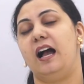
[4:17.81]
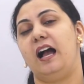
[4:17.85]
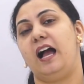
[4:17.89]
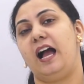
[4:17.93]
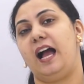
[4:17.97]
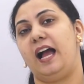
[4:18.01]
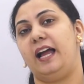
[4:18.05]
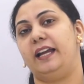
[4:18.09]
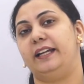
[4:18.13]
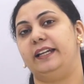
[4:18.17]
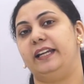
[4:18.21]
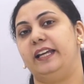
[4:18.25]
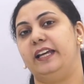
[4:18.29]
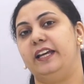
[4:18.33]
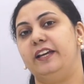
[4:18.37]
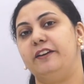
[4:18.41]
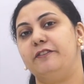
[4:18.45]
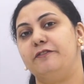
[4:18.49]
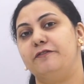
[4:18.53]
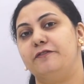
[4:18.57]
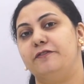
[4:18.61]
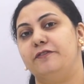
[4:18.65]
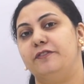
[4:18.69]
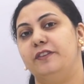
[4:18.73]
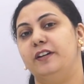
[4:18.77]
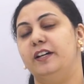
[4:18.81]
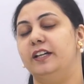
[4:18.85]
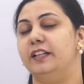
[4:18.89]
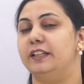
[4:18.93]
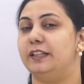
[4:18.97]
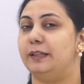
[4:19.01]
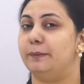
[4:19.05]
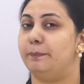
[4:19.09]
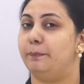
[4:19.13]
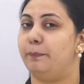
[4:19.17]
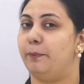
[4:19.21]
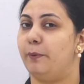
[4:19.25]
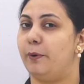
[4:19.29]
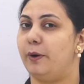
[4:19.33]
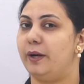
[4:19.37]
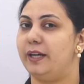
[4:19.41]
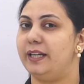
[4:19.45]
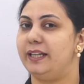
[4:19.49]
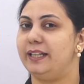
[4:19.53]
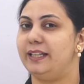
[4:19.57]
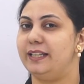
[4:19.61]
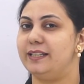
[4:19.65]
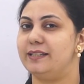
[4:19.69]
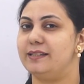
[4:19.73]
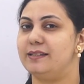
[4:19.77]
And if the boy
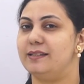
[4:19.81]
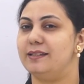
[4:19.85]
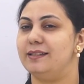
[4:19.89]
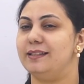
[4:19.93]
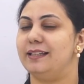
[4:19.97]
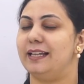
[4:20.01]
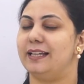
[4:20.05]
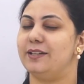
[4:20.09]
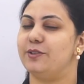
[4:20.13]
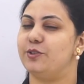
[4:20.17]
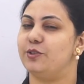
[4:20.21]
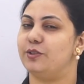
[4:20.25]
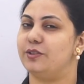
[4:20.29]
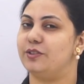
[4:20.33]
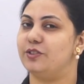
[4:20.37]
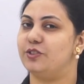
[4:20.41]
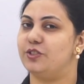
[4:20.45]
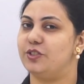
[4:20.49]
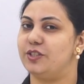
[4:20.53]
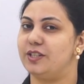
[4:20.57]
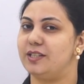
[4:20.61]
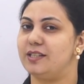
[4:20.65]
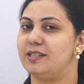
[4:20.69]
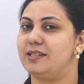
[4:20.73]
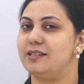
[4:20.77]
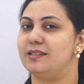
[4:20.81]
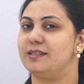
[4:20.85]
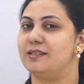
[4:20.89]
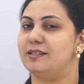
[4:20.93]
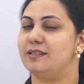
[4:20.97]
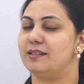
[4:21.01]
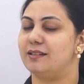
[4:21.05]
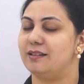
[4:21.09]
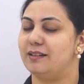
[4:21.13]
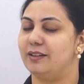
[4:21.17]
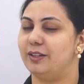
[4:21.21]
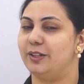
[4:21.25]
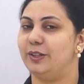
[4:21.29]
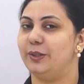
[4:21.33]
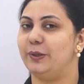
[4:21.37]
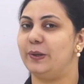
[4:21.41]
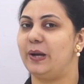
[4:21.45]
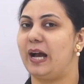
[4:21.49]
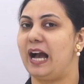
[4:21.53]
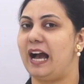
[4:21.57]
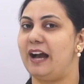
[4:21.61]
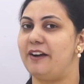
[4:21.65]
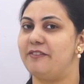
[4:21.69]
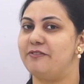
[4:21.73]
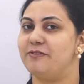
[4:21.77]
listened, that just you
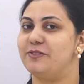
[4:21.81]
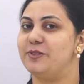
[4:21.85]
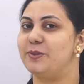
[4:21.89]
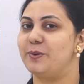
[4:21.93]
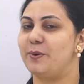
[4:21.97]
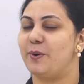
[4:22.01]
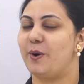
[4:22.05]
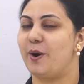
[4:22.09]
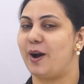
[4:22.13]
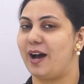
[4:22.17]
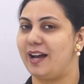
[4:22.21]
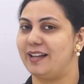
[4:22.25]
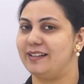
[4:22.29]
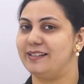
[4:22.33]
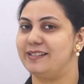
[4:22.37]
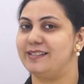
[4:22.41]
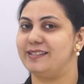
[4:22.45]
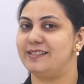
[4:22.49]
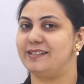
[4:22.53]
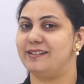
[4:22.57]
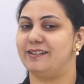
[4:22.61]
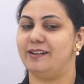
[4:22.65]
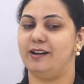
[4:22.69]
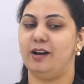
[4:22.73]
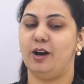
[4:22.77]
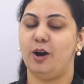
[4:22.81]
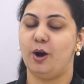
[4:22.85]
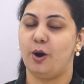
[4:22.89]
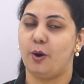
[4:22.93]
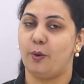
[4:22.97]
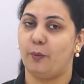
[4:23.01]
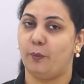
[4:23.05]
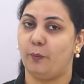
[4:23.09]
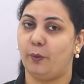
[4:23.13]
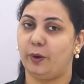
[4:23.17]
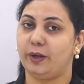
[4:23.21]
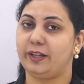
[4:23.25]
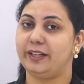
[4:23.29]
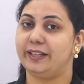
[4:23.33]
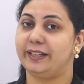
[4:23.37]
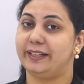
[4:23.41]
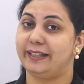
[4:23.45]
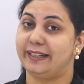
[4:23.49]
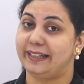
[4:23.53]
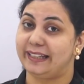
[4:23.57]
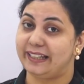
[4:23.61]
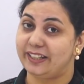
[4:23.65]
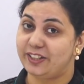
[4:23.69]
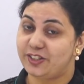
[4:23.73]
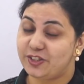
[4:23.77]
have to answer what
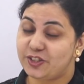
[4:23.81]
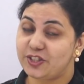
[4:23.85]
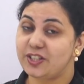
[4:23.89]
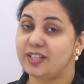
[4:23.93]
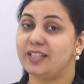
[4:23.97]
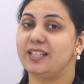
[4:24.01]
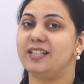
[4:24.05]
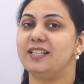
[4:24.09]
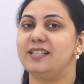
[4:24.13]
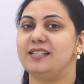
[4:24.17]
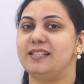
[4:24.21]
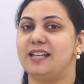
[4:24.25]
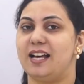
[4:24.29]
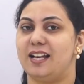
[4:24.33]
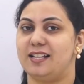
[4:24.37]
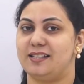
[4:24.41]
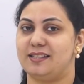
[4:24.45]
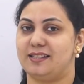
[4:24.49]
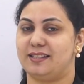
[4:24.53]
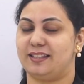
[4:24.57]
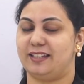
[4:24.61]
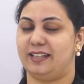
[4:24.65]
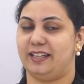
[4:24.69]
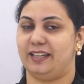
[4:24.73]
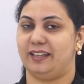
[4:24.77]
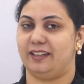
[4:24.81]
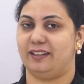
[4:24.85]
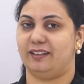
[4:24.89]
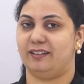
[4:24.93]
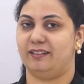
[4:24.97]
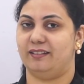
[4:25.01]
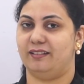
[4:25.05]
teacher is asking,